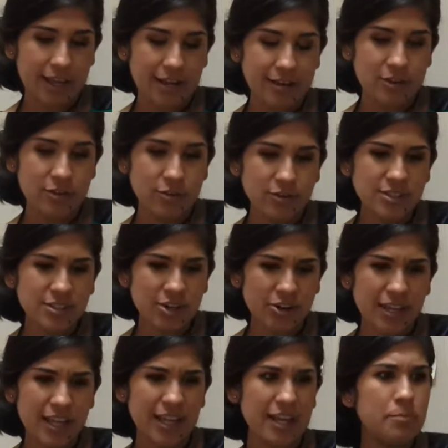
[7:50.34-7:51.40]
and you
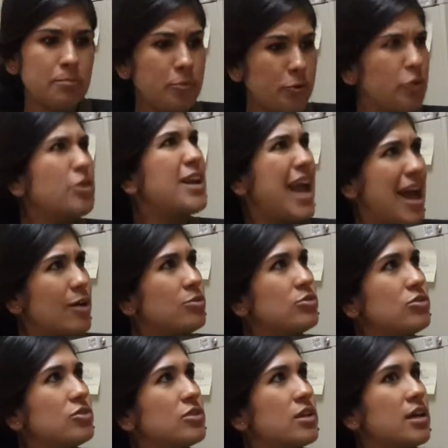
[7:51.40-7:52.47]
start getting burned
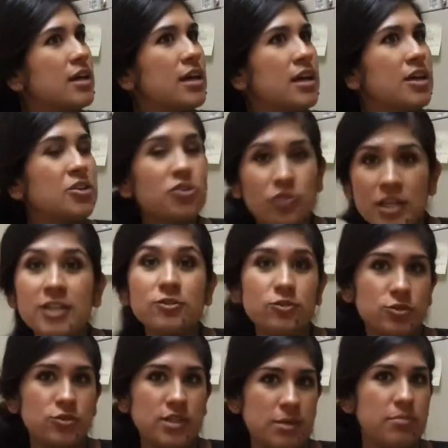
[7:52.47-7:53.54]
out, you need to
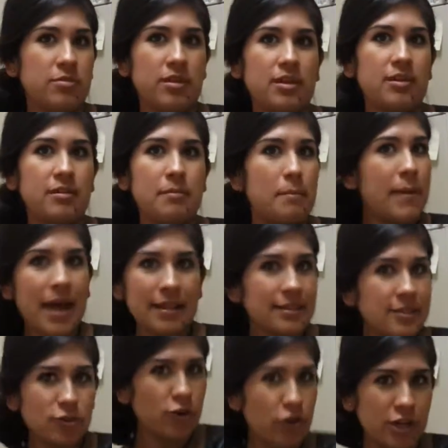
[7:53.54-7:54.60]
do something,
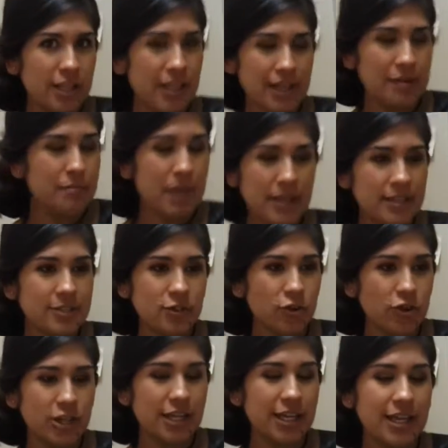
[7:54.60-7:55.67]

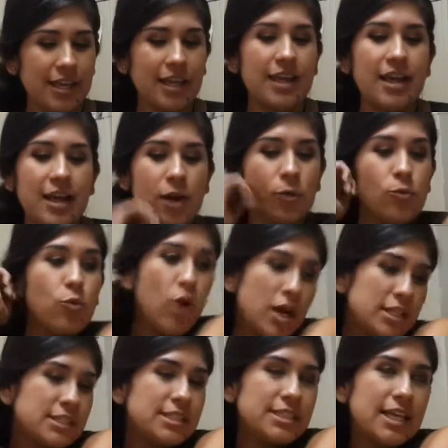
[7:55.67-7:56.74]
mandatorily.
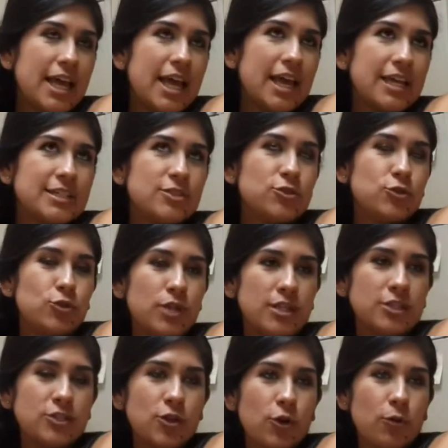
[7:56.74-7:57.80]
Once a
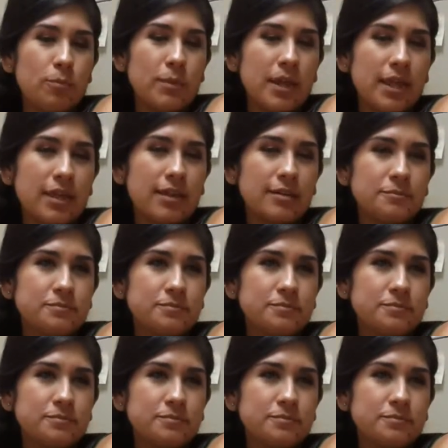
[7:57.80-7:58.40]
student told me,